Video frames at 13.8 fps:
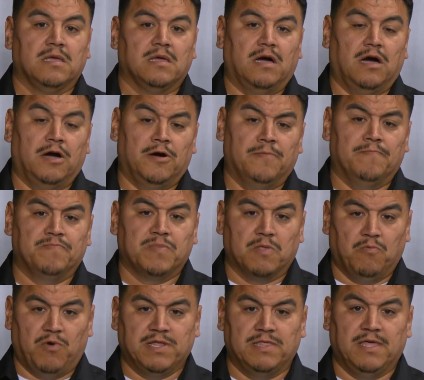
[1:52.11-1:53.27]
Um,
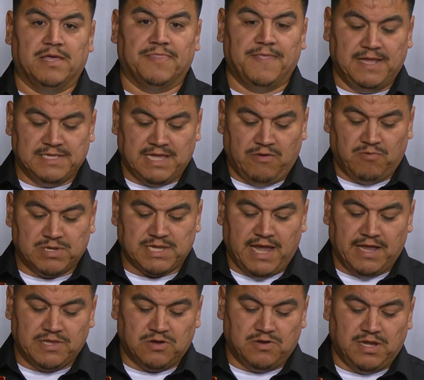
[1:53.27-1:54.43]
one of the things that was
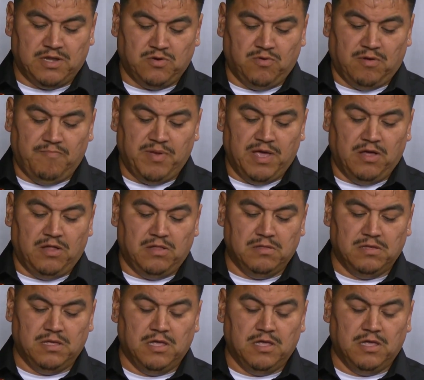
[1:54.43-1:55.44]
entered into a bill